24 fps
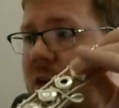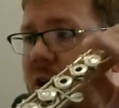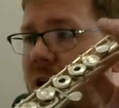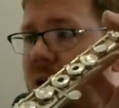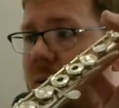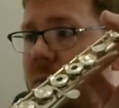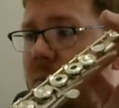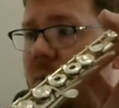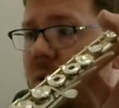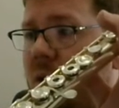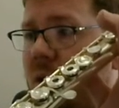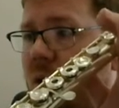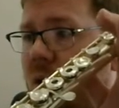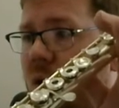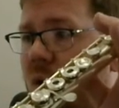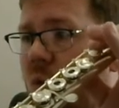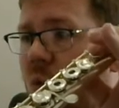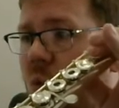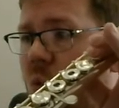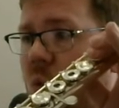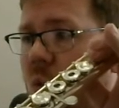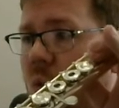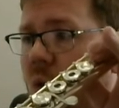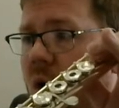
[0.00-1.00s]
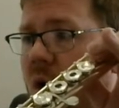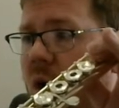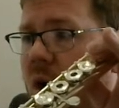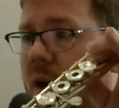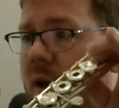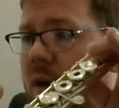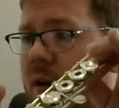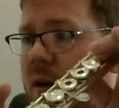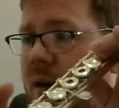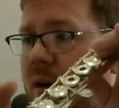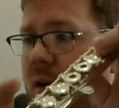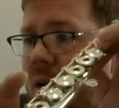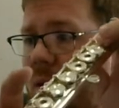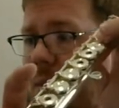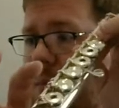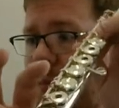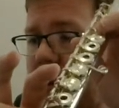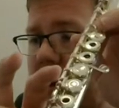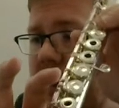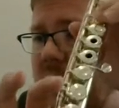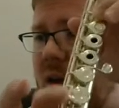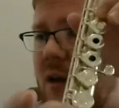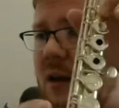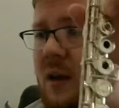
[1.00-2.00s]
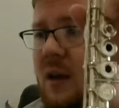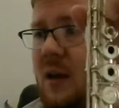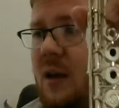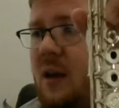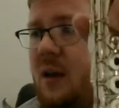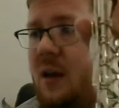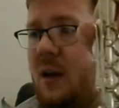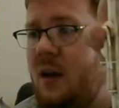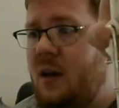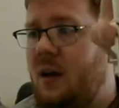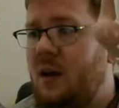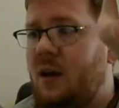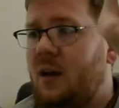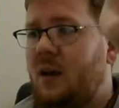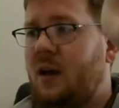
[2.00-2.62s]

thumb, 1, pinky,